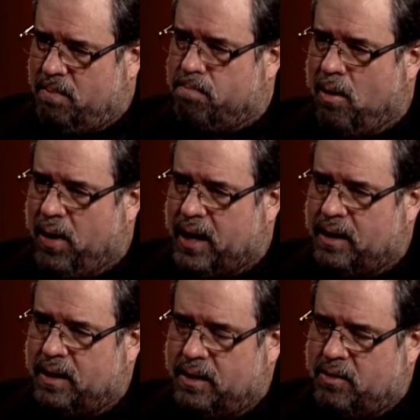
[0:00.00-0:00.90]

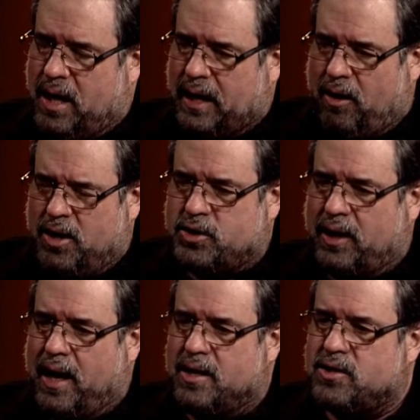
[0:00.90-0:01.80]
Boeing and the United Launch
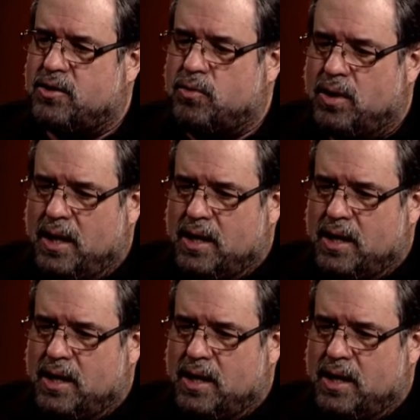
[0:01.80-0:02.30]
Alliance to